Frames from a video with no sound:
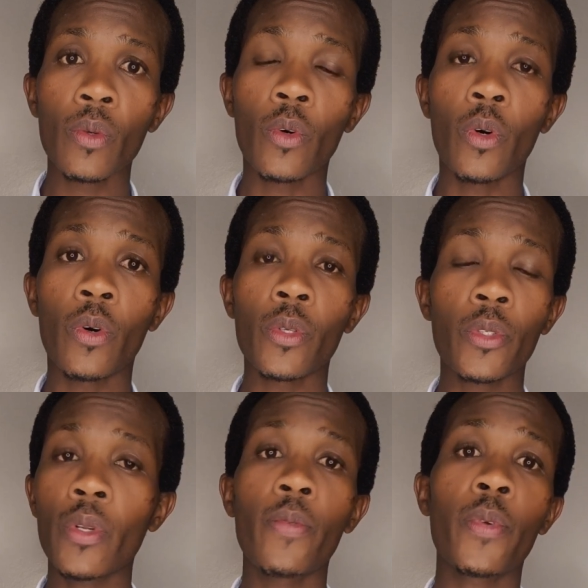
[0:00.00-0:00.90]

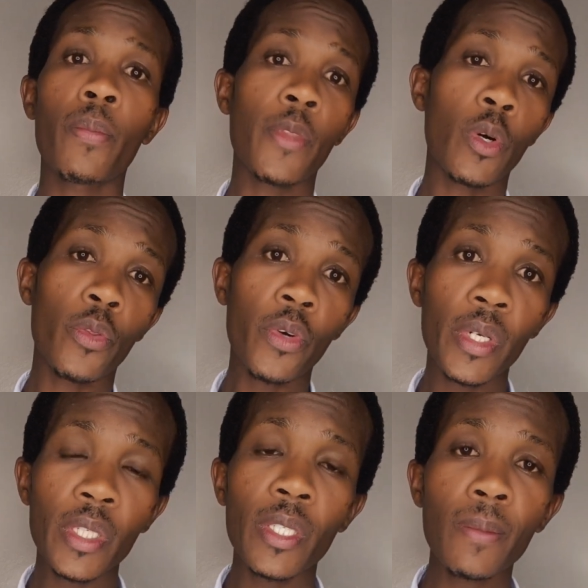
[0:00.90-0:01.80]
from the
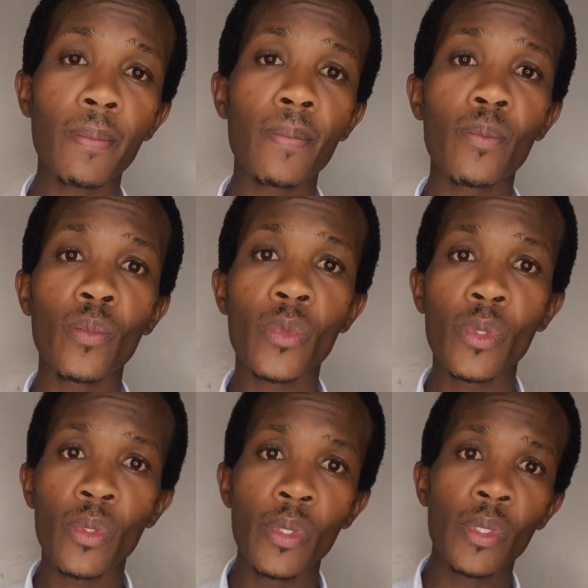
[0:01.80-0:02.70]
authority.
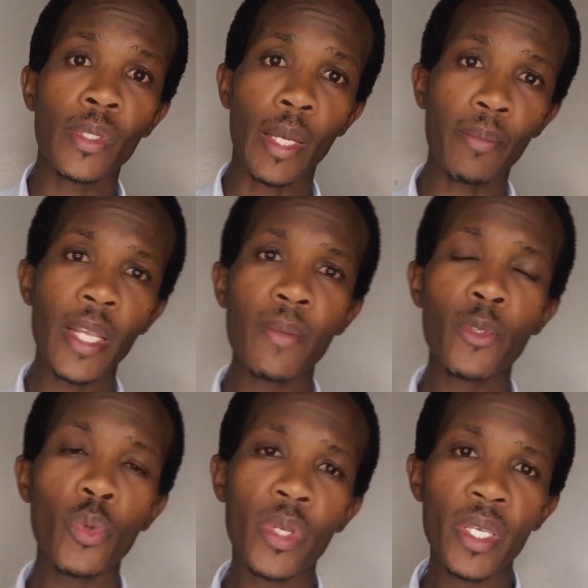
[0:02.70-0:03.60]

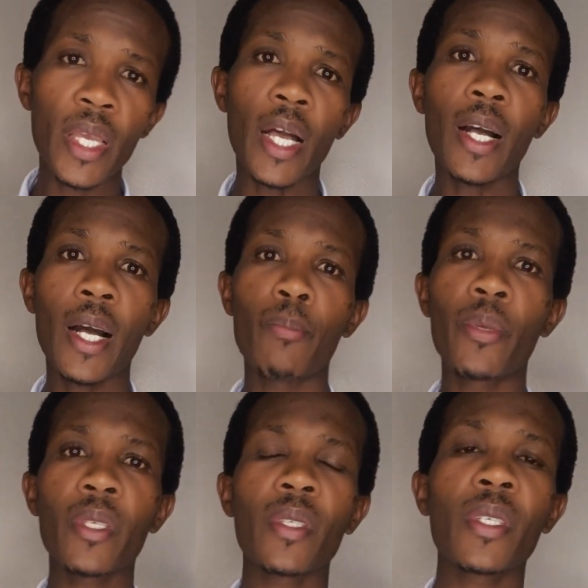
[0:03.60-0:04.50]
Sometimes you hear a
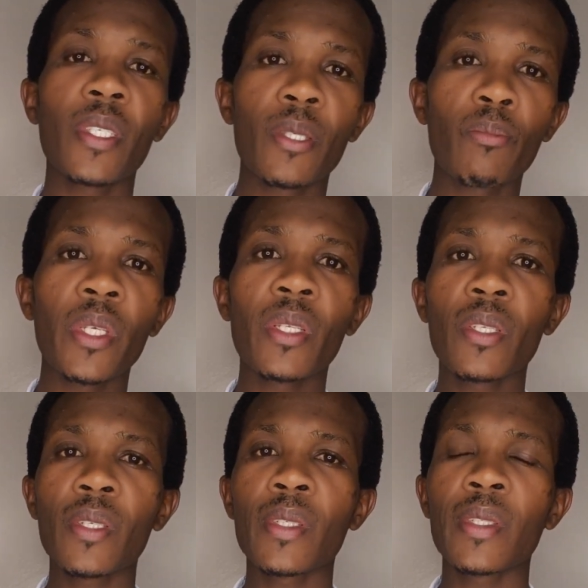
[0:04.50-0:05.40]
business is
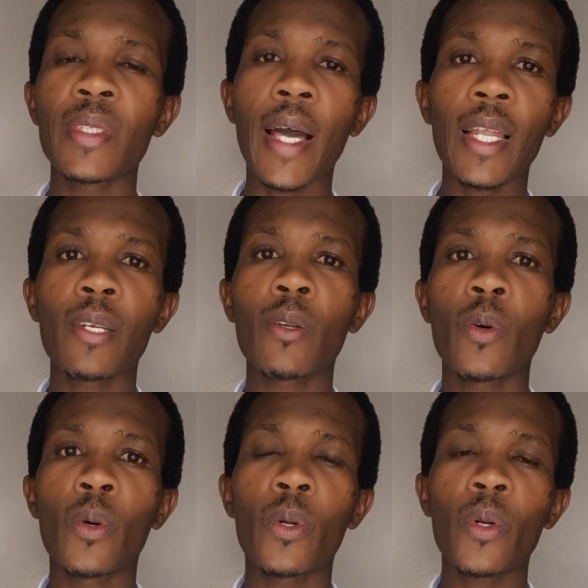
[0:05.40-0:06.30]
being done
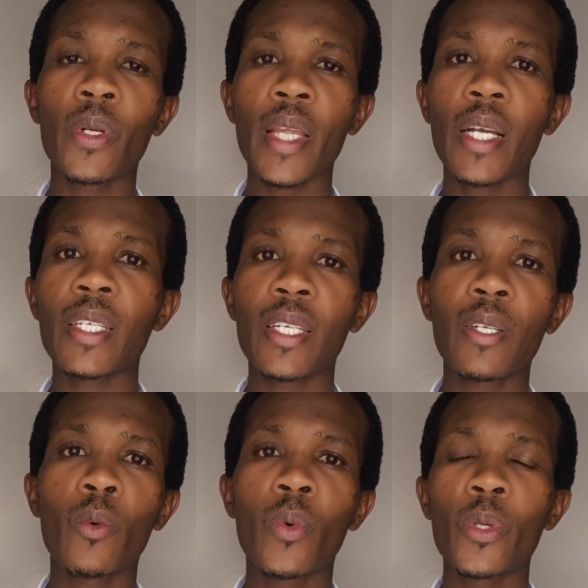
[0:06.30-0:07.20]
or
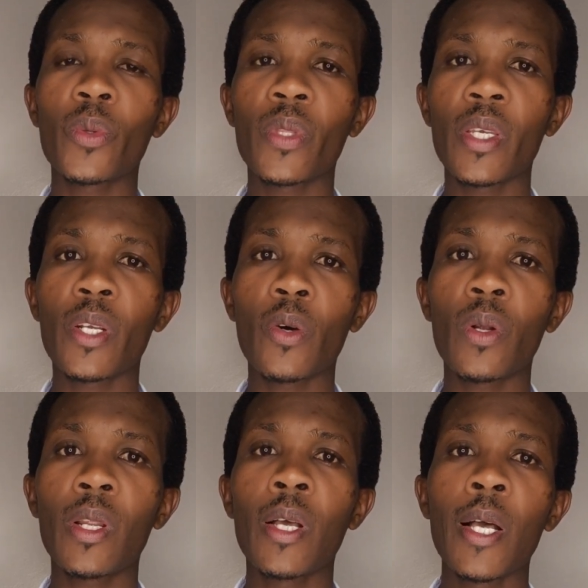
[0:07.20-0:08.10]
conducted what they
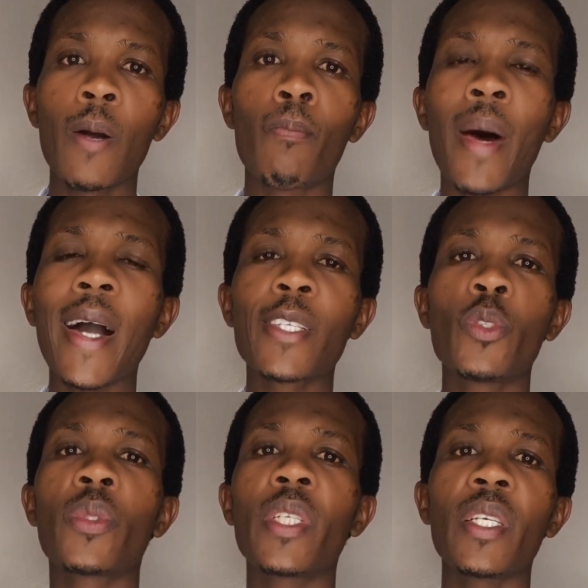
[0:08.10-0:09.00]
call back
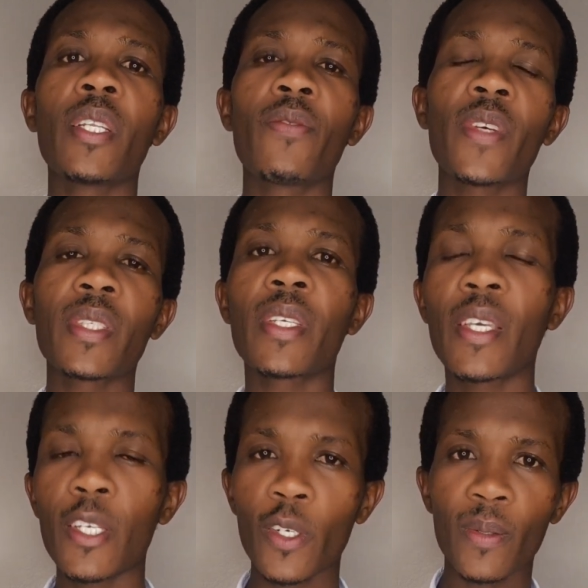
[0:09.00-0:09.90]
duty
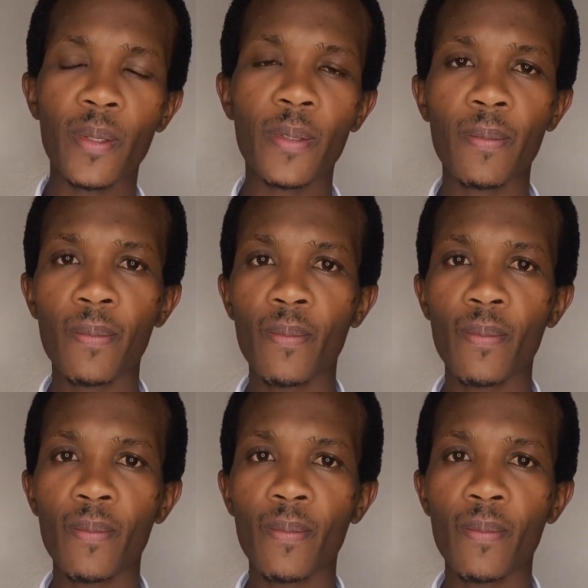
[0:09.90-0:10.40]
investigations.